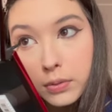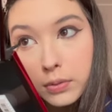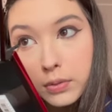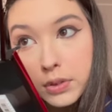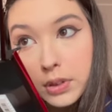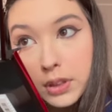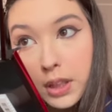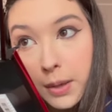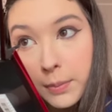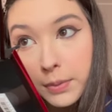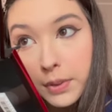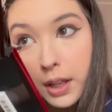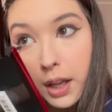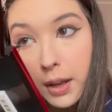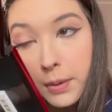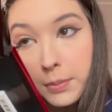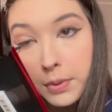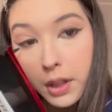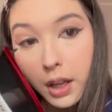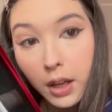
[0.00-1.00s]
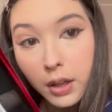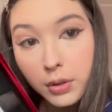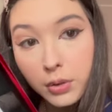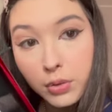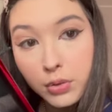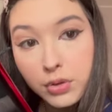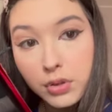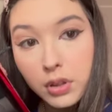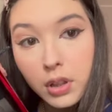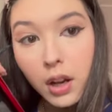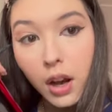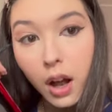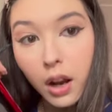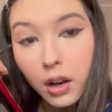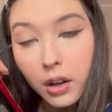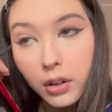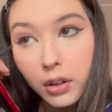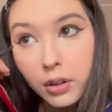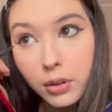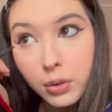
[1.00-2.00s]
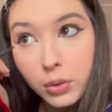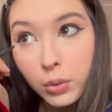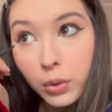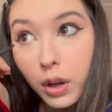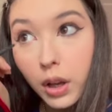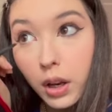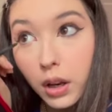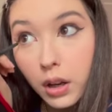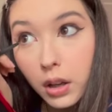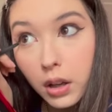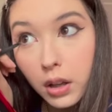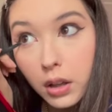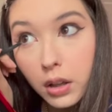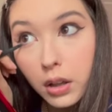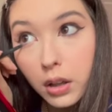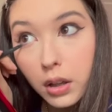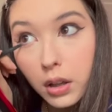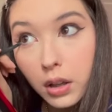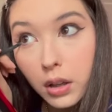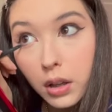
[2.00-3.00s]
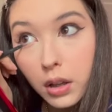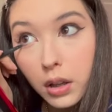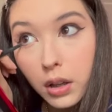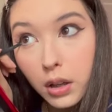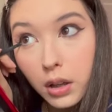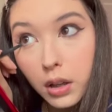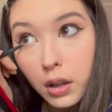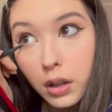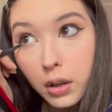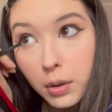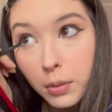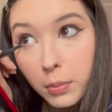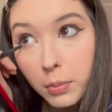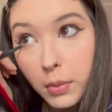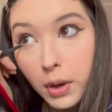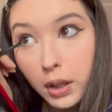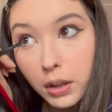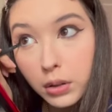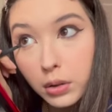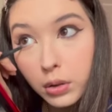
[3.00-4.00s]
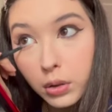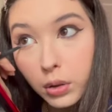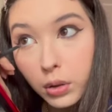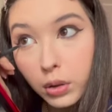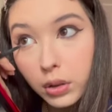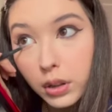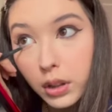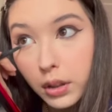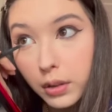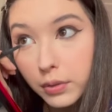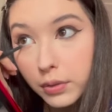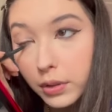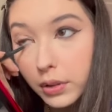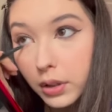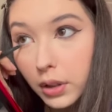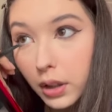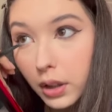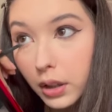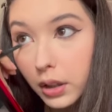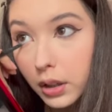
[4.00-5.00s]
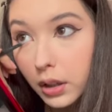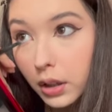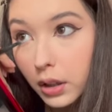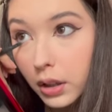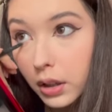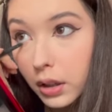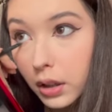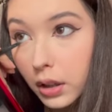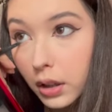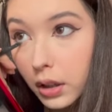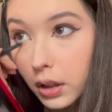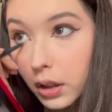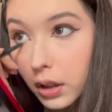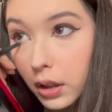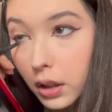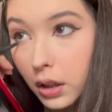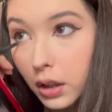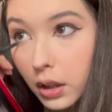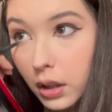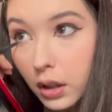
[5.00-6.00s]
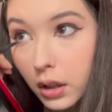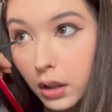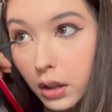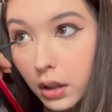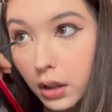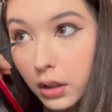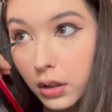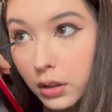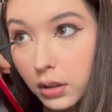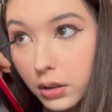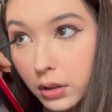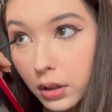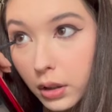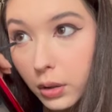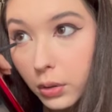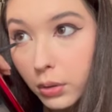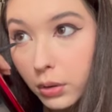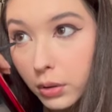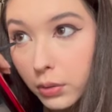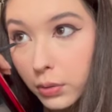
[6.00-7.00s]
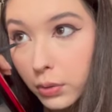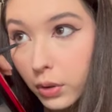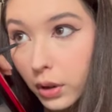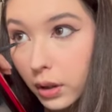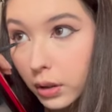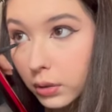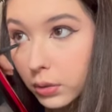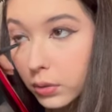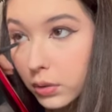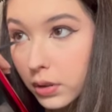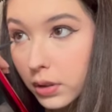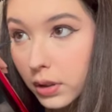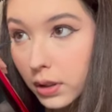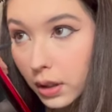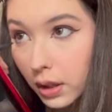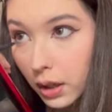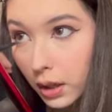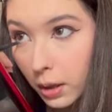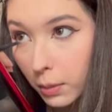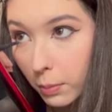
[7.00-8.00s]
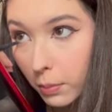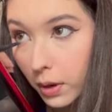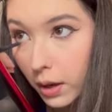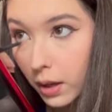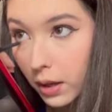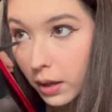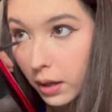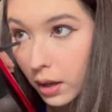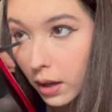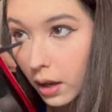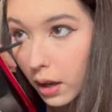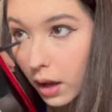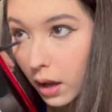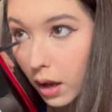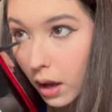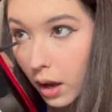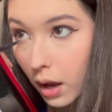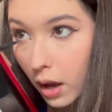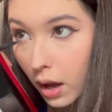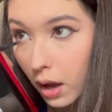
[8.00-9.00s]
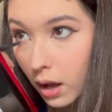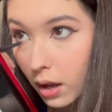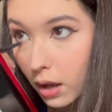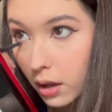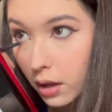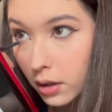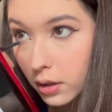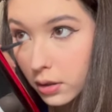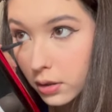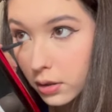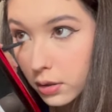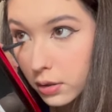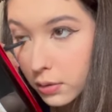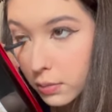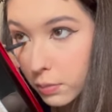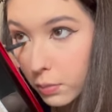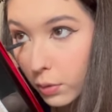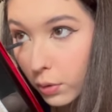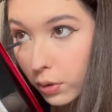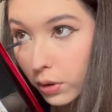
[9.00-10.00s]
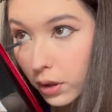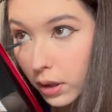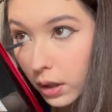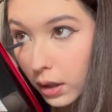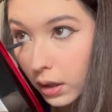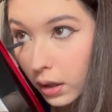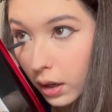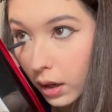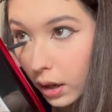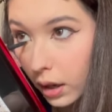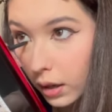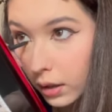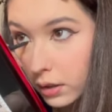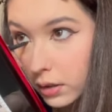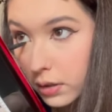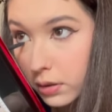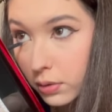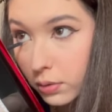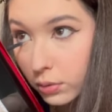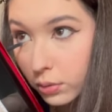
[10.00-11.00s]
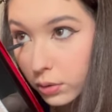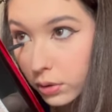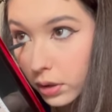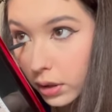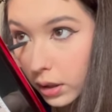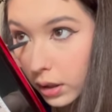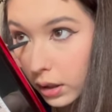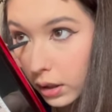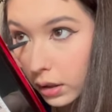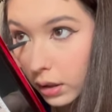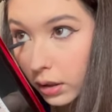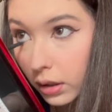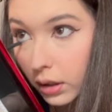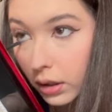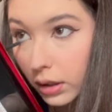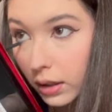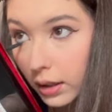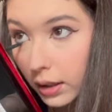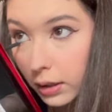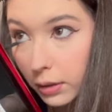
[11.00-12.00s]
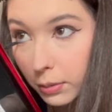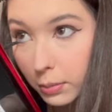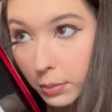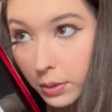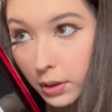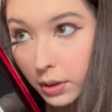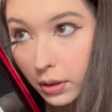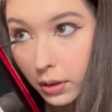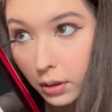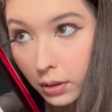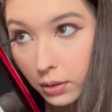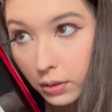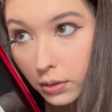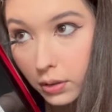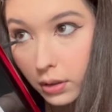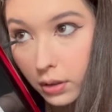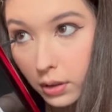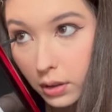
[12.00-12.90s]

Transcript: Sometimes I use color as well, but not every day. So if you want to see my smoky eyes routine, let me know.